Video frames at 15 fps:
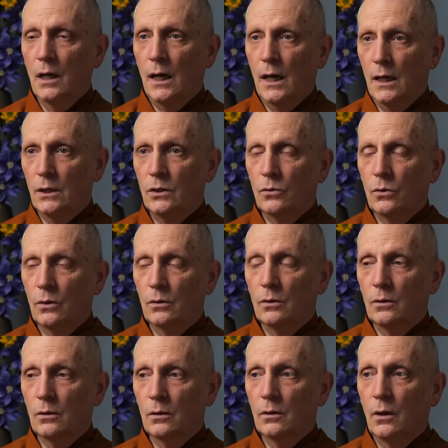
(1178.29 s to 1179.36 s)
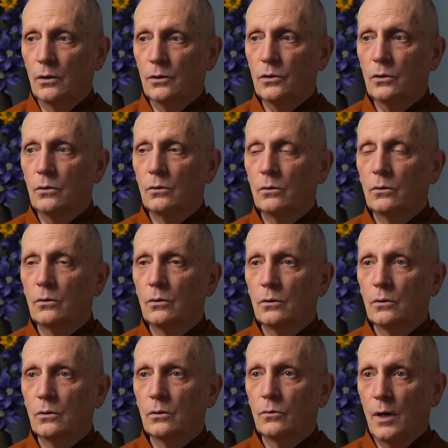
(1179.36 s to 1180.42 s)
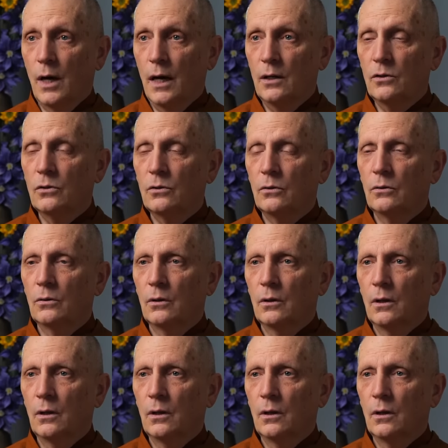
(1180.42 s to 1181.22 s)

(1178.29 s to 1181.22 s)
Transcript: had to also rise to.